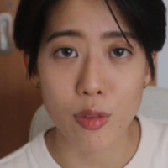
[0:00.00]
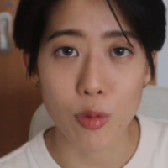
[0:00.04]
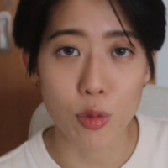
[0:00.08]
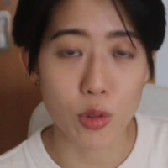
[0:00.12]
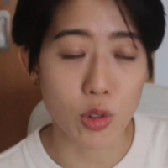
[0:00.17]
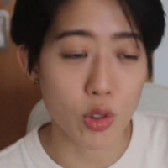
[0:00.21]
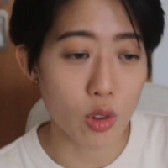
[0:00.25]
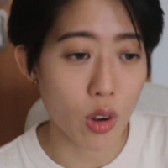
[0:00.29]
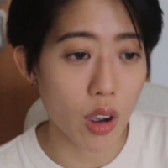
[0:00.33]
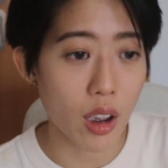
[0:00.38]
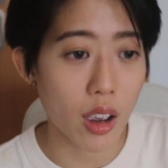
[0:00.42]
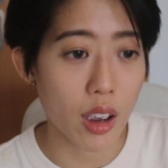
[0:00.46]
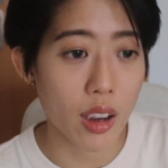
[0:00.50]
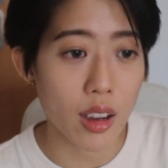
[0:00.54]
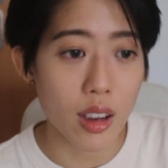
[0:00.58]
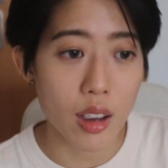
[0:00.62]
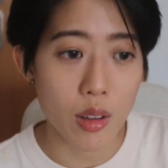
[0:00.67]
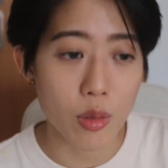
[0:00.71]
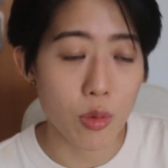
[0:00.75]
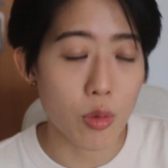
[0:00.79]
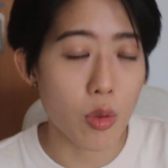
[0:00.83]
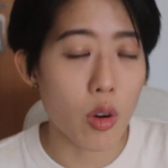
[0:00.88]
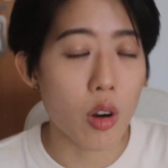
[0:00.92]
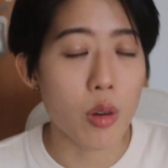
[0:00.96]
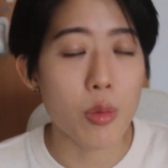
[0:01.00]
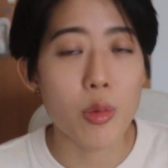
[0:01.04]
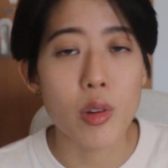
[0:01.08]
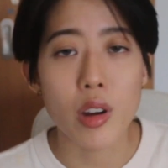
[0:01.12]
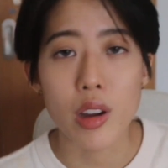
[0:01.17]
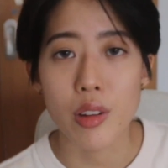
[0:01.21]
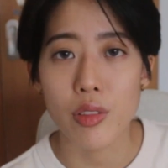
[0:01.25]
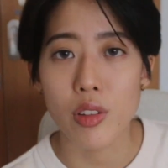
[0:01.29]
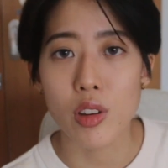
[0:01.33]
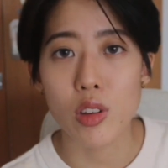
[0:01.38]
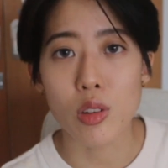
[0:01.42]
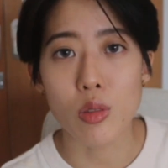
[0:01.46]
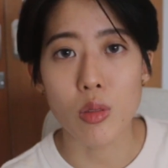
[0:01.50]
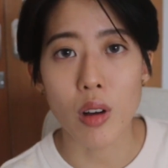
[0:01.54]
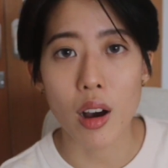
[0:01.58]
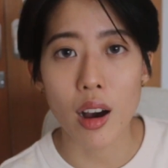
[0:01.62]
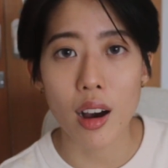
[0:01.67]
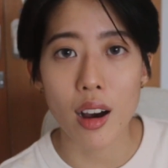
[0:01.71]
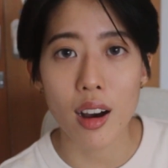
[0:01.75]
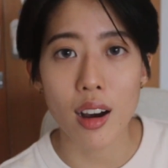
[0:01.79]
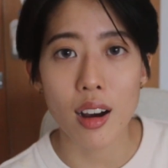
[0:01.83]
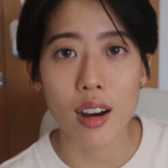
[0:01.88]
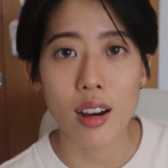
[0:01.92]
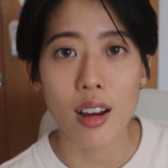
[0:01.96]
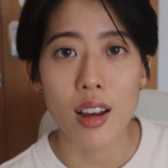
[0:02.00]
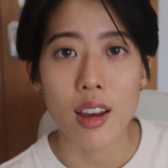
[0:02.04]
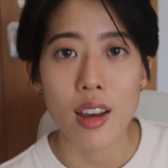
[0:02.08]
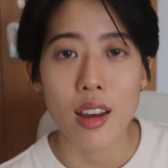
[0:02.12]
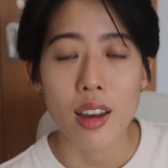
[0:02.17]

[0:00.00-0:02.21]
dry and warm wherever you are.